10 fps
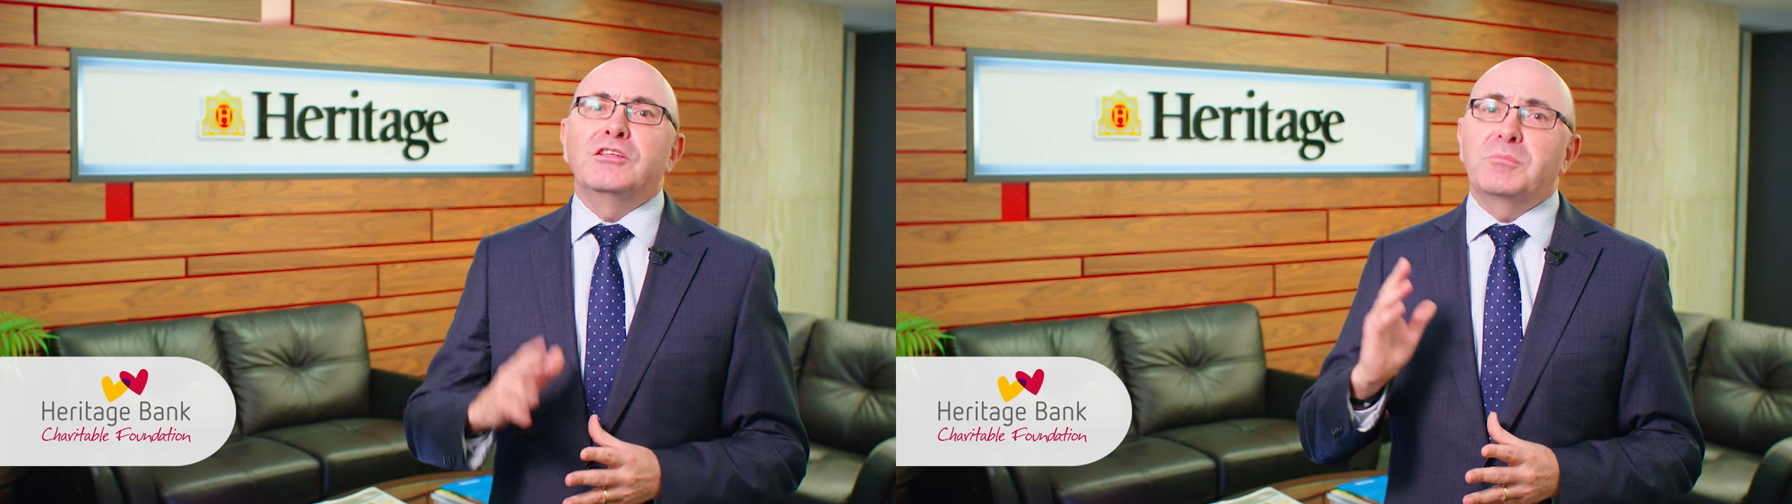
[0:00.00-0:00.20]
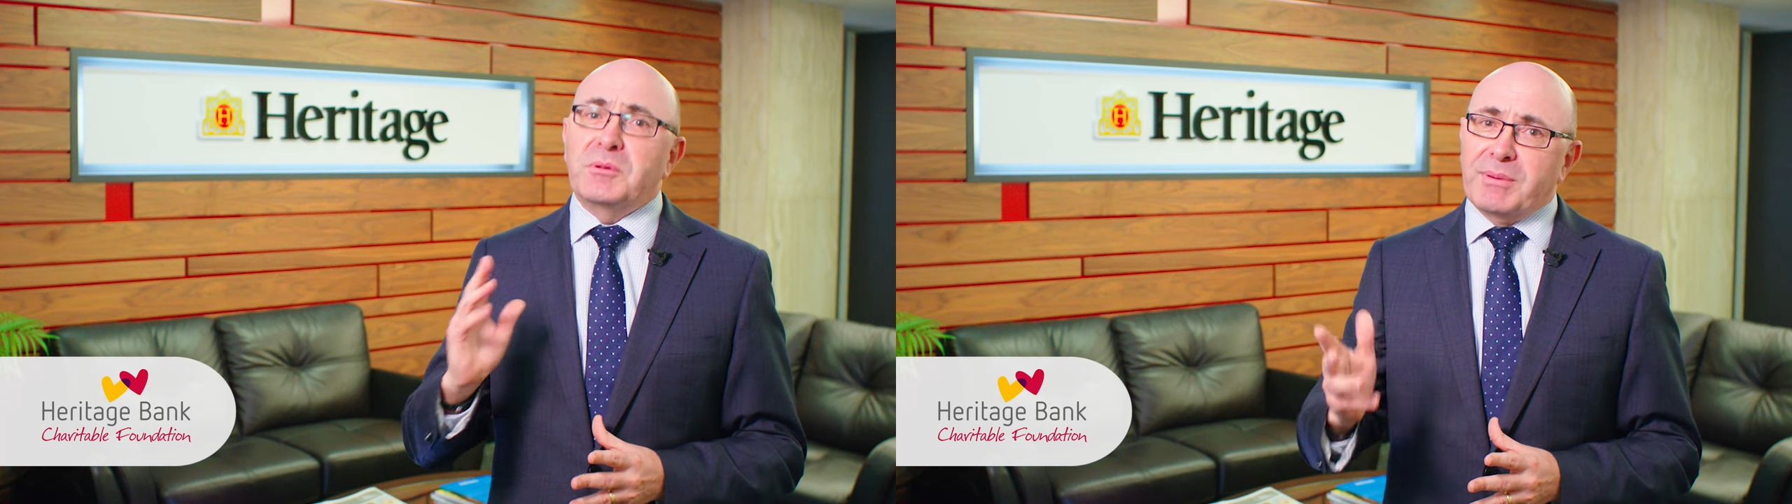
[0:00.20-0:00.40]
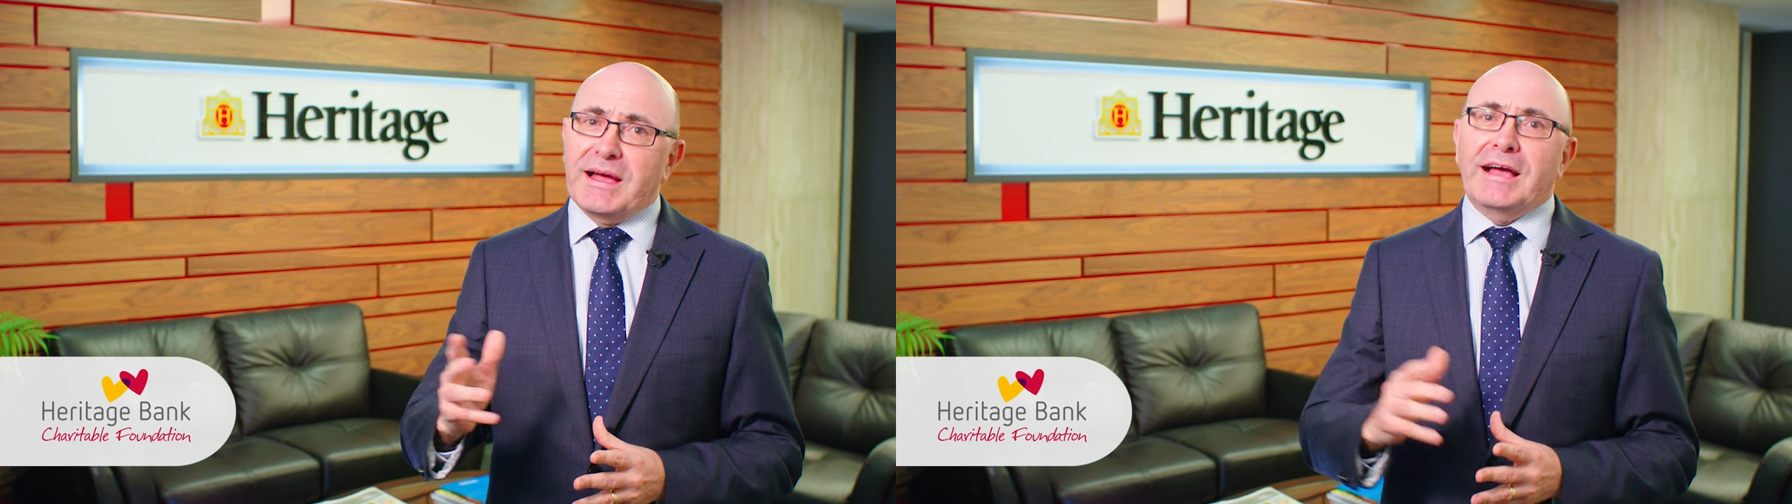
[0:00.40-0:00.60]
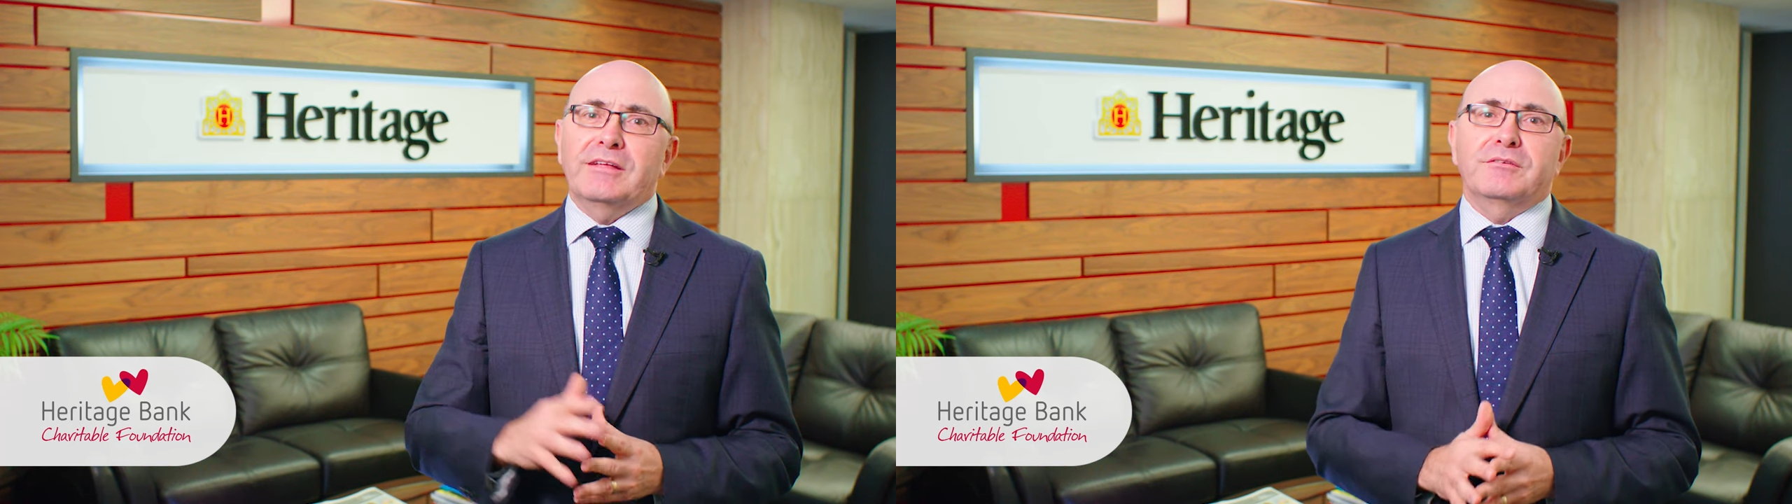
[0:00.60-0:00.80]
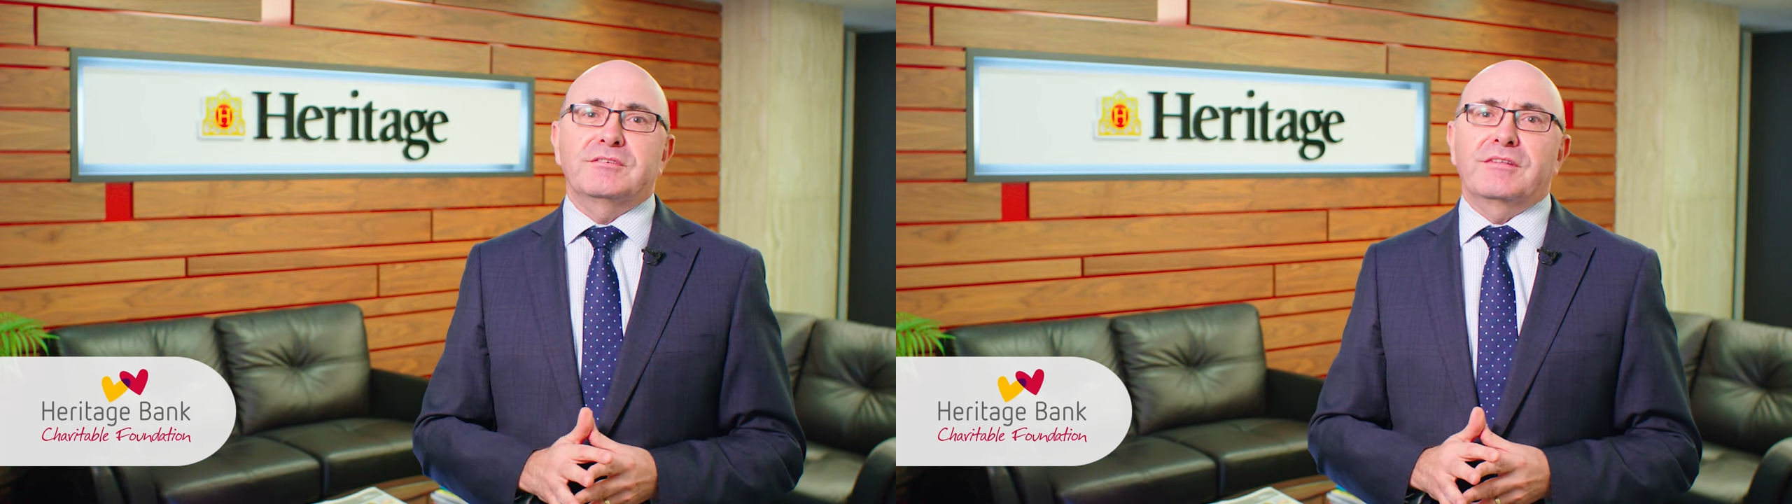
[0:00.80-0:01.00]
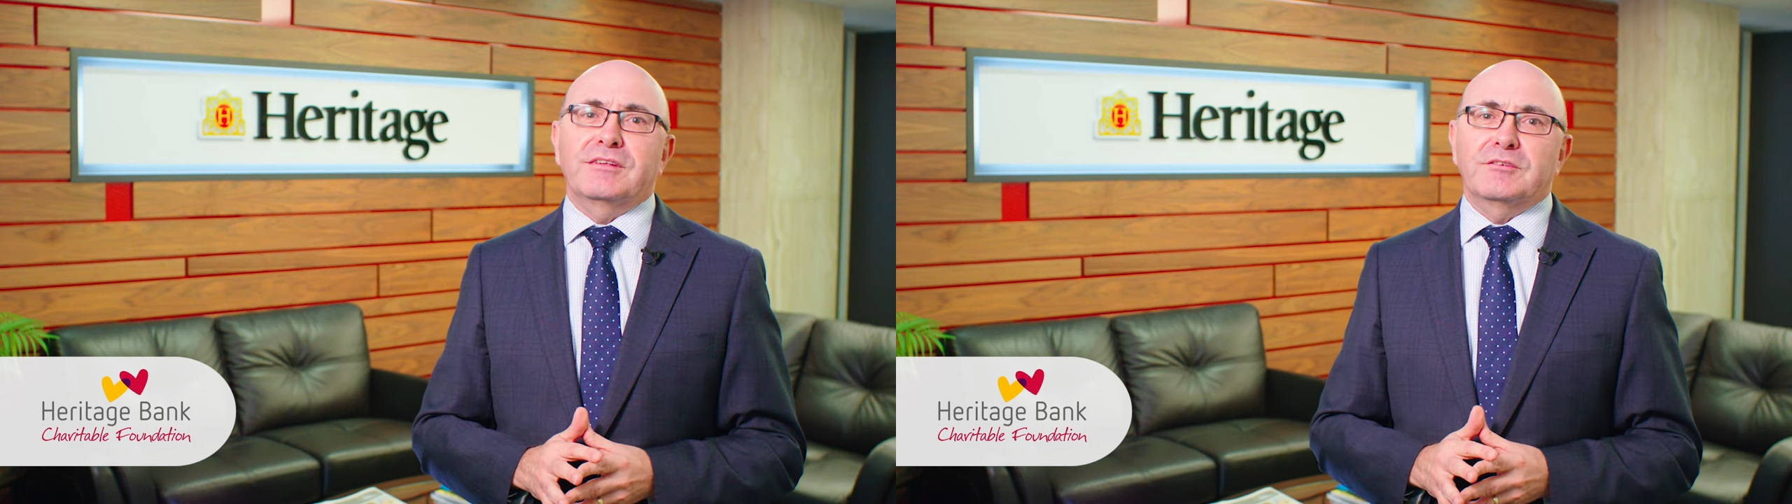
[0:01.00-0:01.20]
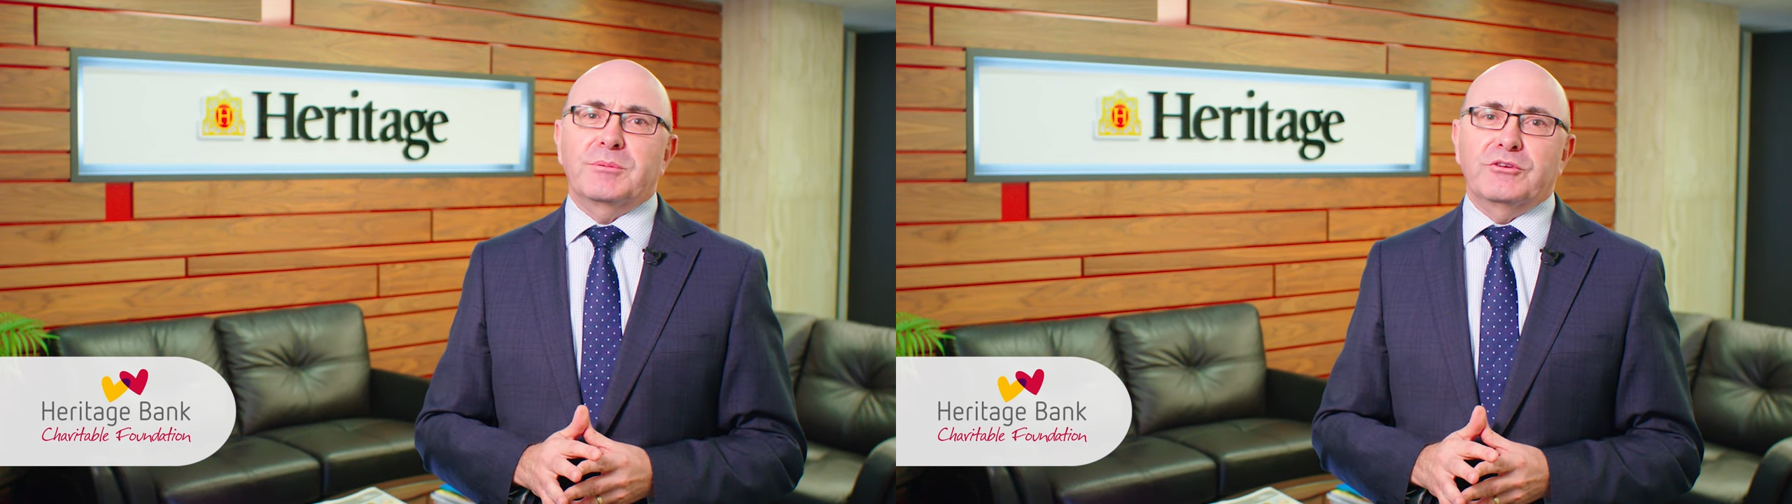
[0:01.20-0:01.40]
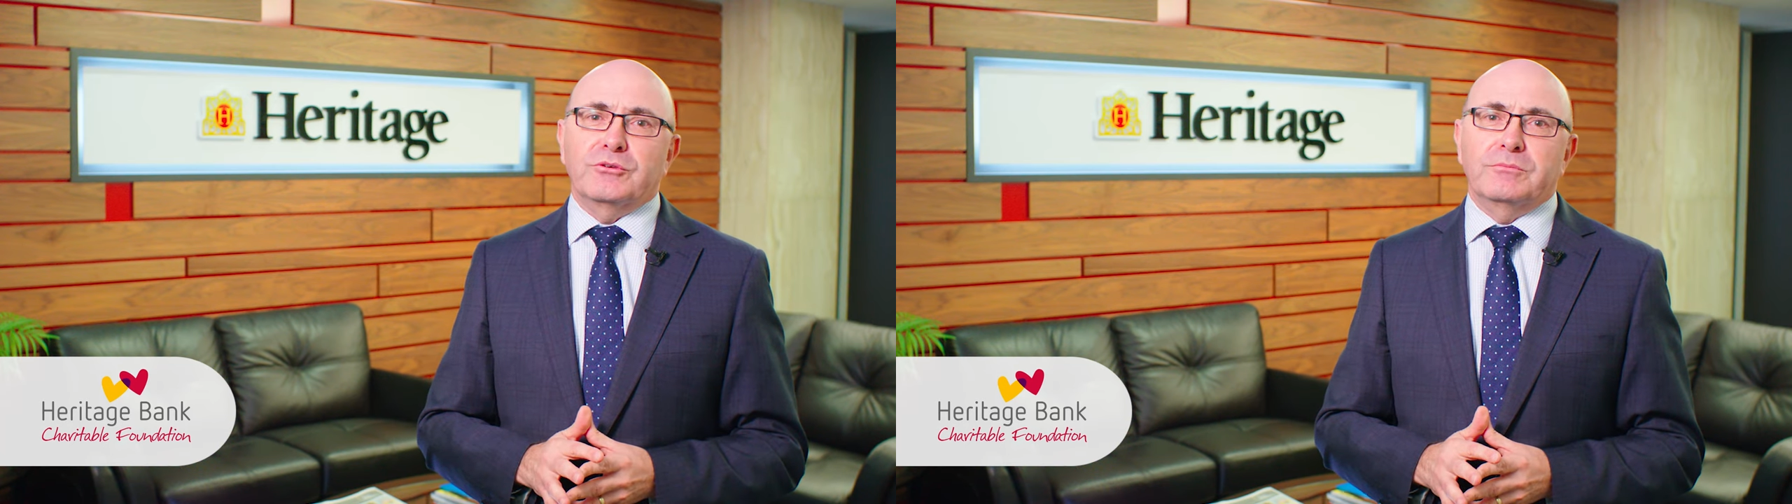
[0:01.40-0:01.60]
to be part of something
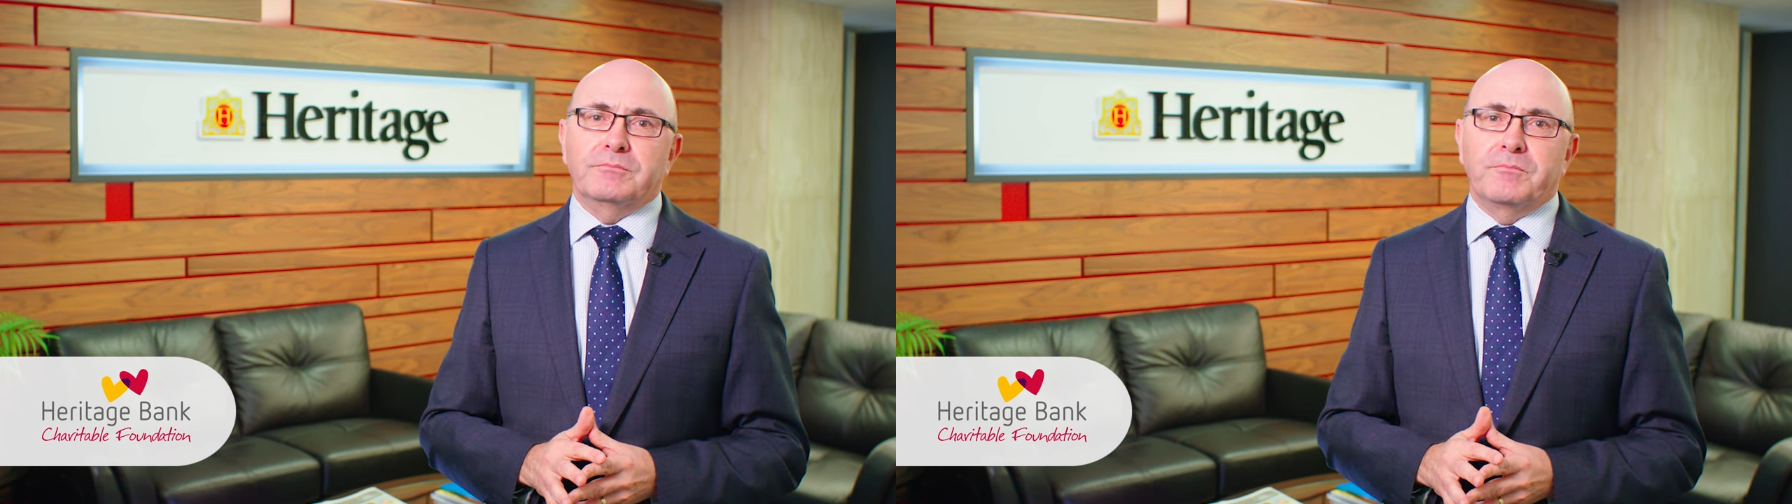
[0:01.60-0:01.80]
special.